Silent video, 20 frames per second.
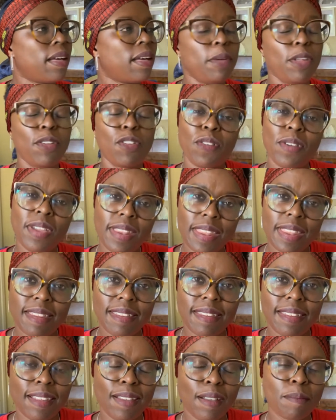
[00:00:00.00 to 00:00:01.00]
I'm enjoying this,
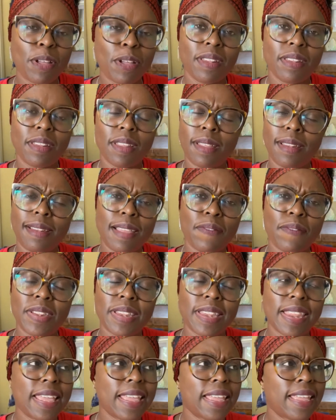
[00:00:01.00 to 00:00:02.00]
you know. I'm on 11
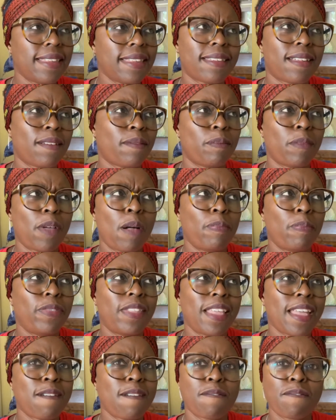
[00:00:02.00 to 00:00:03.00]
days, I'm on
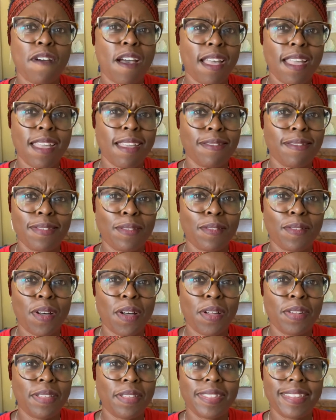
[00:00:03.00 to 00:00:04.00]
day 5, so I've
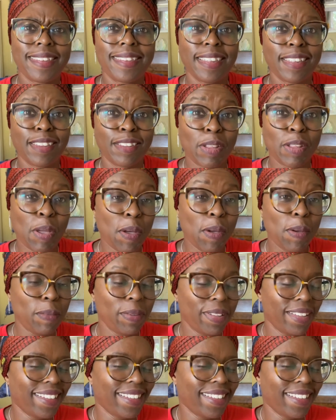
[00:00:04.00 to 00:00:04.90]
got another 6 to go.